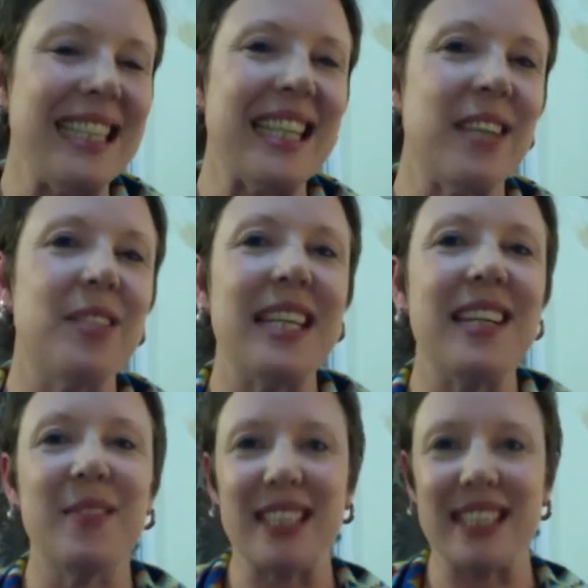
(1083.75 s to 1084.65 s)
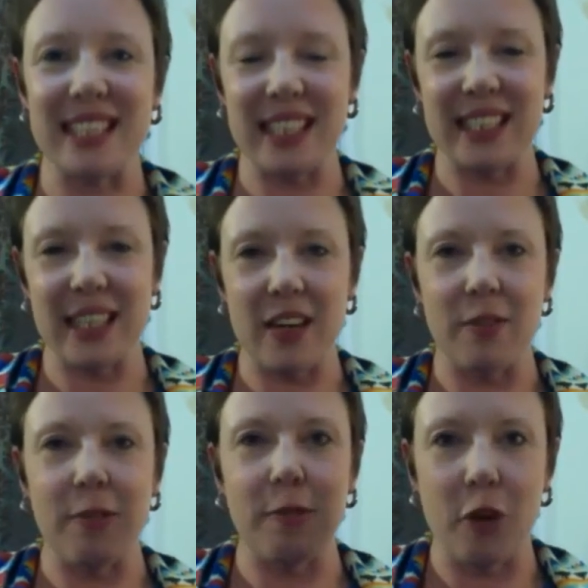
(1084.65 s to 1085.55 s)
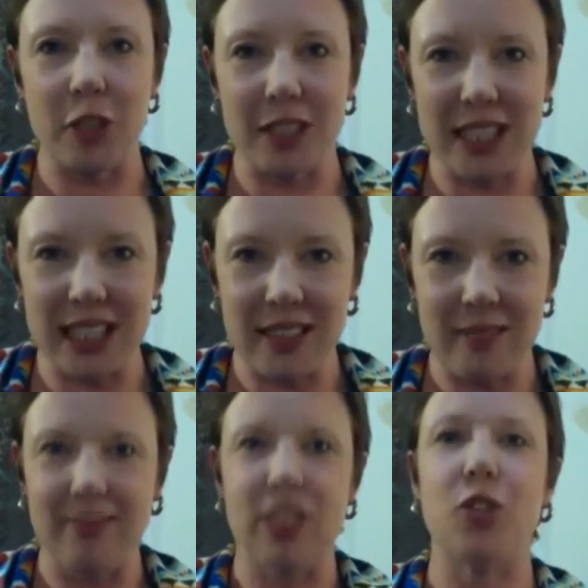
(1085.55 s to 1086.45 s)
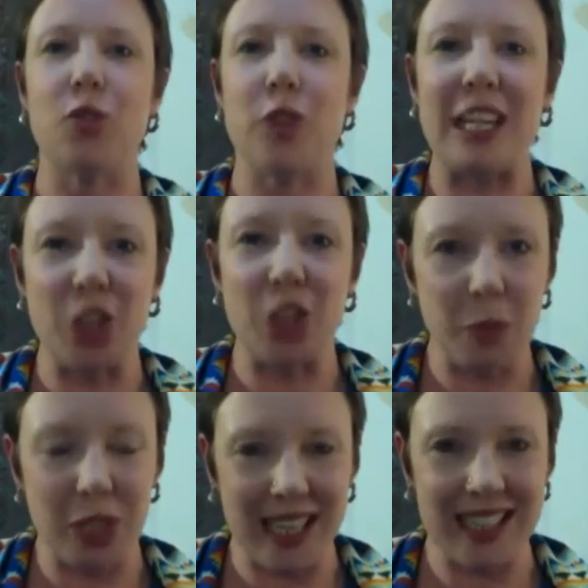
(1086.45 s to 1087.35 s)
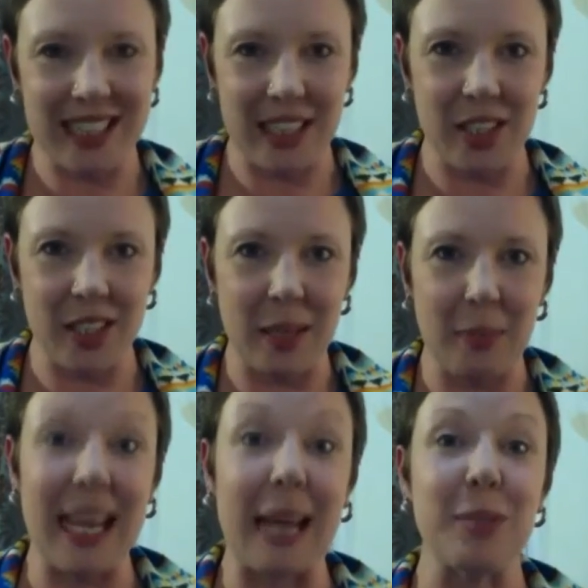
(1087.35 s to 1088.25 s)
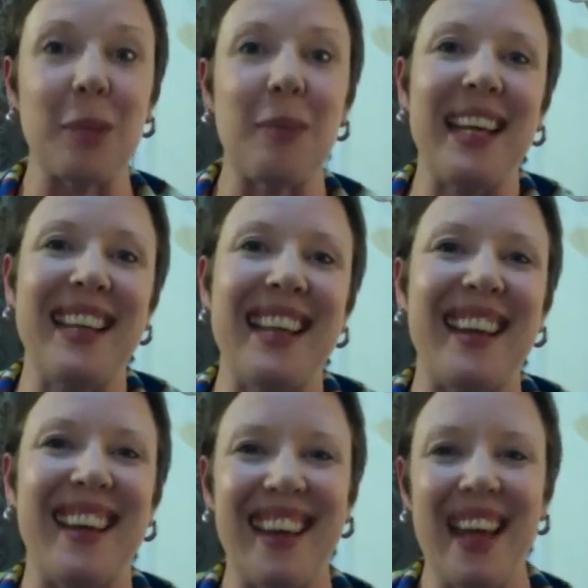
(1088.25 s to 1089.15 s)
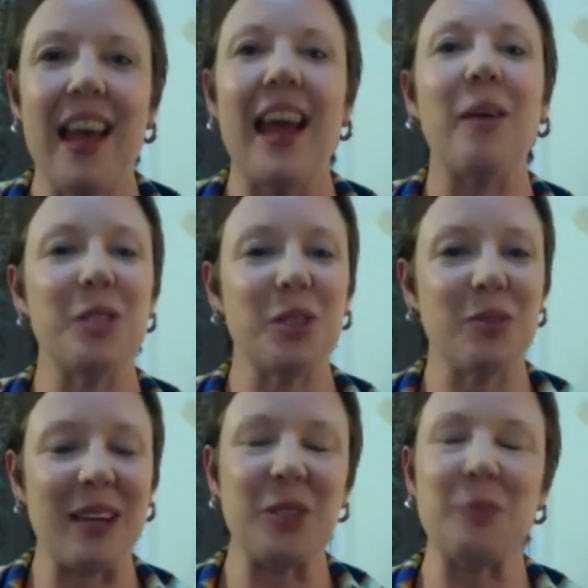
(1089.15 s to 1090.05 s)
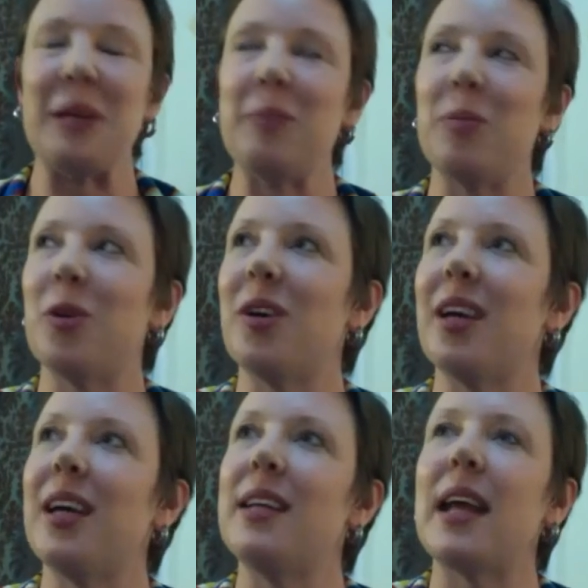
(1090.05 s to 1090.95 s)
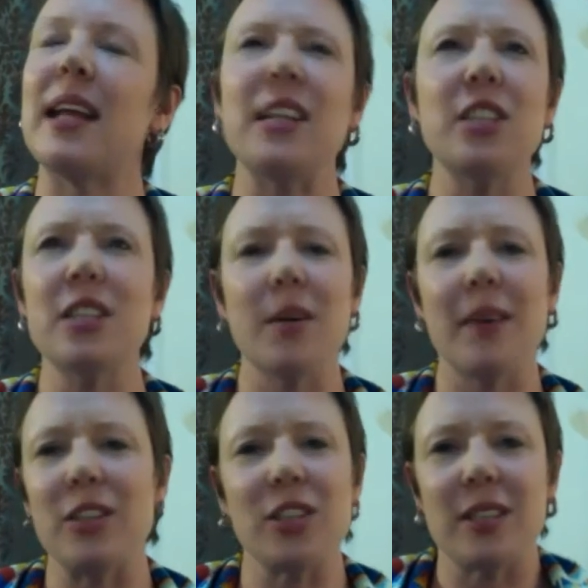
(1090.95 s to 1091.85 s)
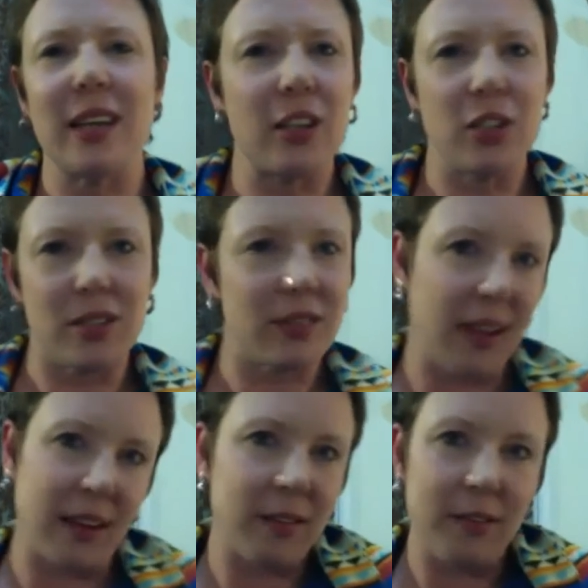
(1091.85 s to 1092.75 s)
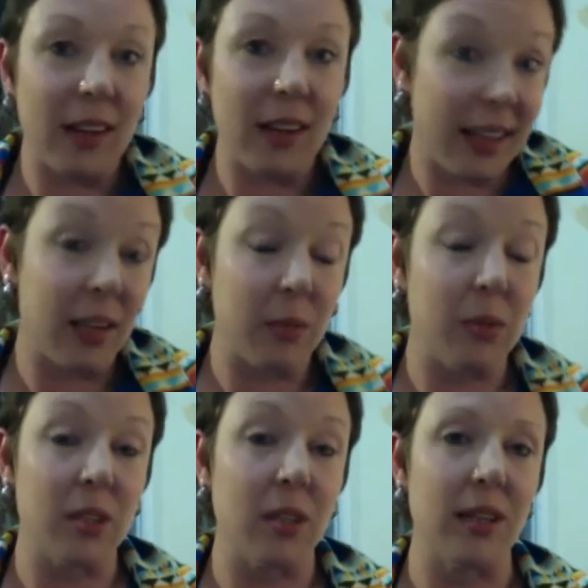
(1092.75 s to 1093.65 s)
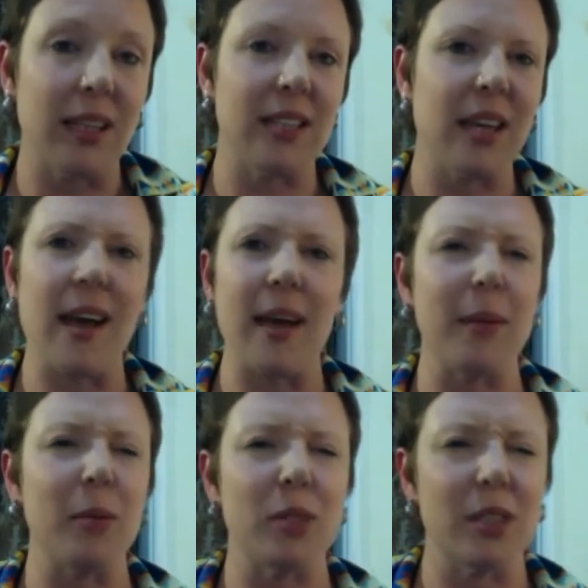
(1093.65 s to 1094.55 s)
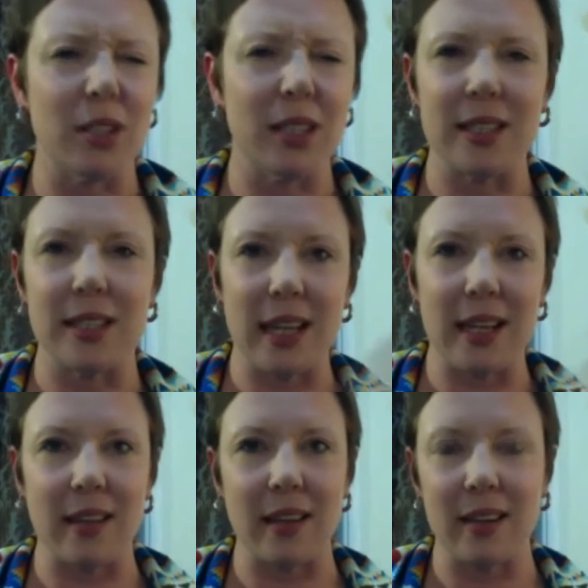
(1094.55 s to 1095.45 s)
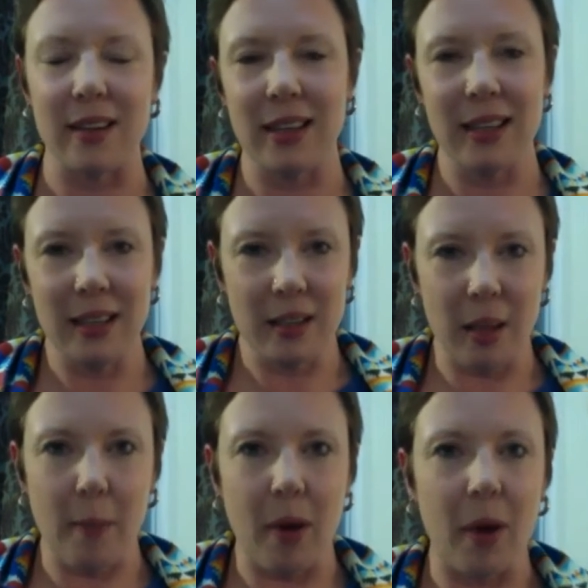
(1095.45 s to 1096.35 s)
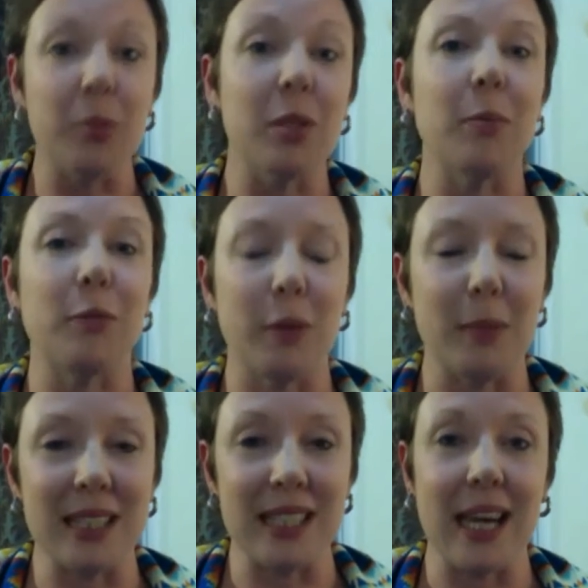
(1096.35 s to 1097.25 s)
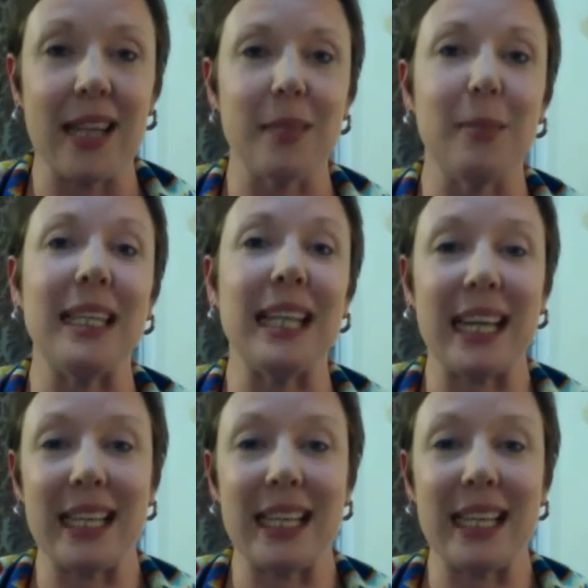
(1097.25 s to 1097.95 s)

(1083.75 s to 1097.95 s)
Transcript: seeing in these kind of foreign, strange objects, they suddenly became something that I was around a bit more. And I don't know, I just kind of felt like it was suddenly time. It was just this thing that popped up from inside. I mean, like,